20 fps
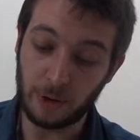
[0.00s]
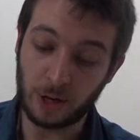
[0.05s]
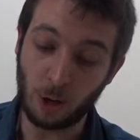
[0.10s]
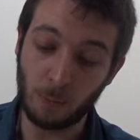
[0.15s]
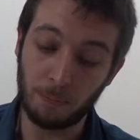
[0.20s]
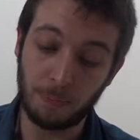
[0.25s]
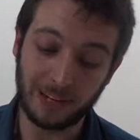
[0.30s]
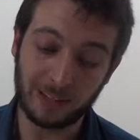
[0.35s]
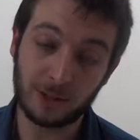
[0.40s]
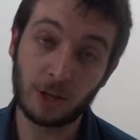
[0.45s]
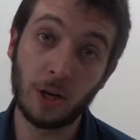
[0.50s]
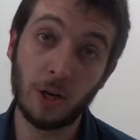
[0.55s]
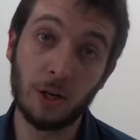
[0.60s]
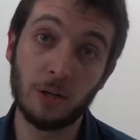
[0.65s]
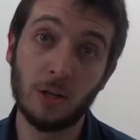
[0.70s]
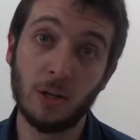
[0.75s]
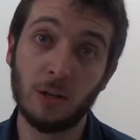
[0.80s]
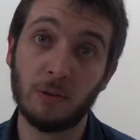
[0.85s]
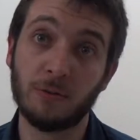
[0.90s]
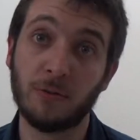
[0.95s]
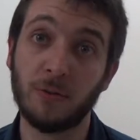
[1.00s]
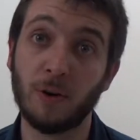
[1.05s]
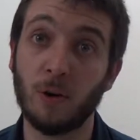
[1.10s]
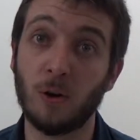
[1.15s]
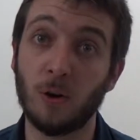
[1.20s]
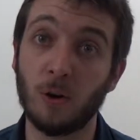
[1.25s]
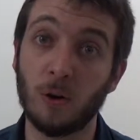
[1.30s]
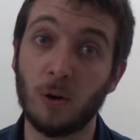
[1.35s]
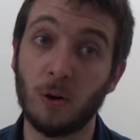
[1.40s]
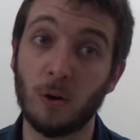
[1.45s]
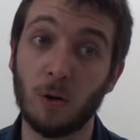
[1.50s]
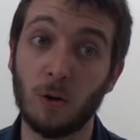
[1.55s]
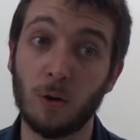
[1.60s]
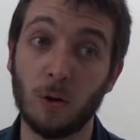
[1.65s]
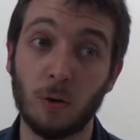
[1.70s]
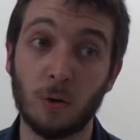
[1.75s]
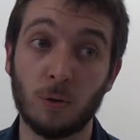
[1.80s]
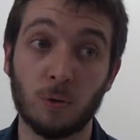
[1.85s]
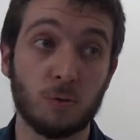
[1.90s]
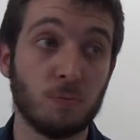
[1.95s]
compact gun
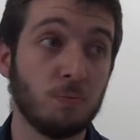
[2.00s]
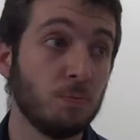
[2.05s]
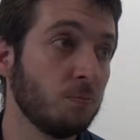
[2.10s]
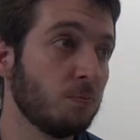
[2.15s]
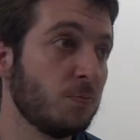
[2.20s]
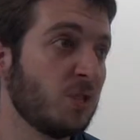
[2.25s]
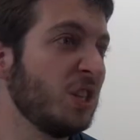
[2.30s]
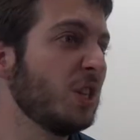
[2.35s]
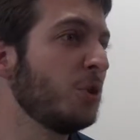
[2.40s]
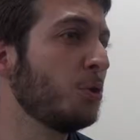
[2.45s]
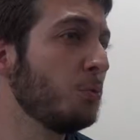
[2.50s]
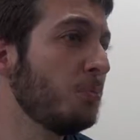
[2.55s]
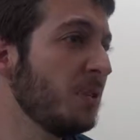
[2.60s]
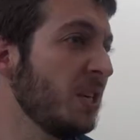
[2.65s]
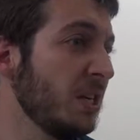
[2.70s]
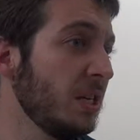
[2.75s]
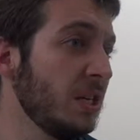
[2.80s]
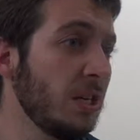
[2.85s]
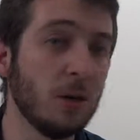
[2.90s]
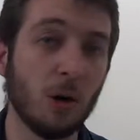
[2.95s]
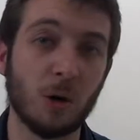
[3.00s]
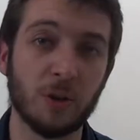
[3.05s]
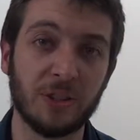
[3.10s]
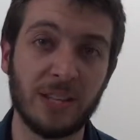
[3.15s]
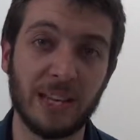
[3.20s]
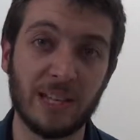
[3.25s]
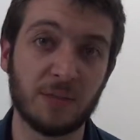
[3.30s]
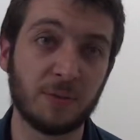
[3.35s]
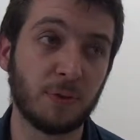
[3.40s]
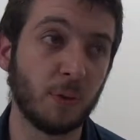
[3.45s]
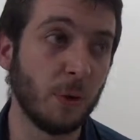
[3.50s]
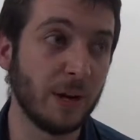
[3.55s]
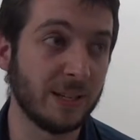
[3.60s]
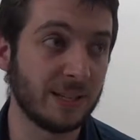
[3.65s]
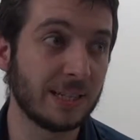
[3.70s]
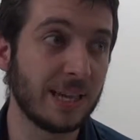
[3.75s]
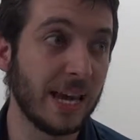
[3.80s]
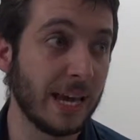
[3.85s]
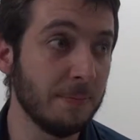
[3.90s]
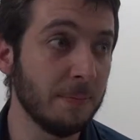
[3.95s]
for CQB or dense
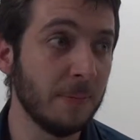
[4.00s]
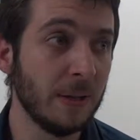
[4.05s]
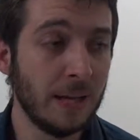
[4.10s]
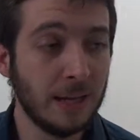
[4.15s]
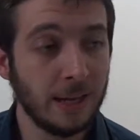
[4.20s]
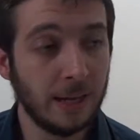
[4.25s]
forest game,